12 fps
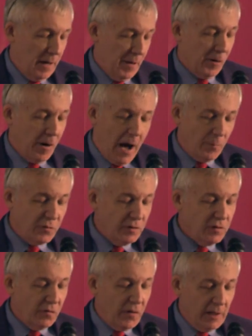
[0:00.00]
other
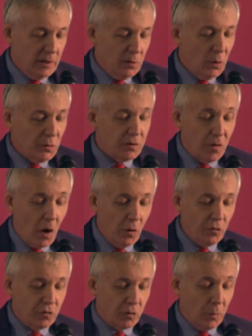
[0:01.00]
options available to
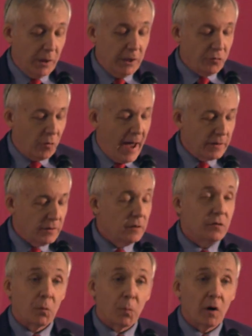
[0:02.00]
those who are
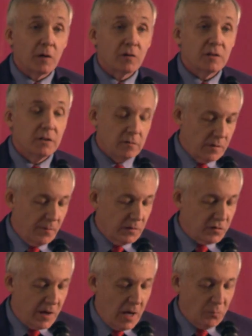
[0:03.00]
attracted to persons of
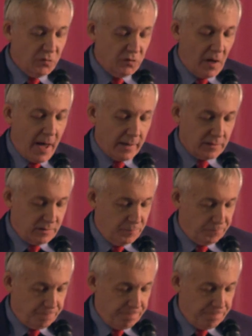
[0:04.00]
the same sex.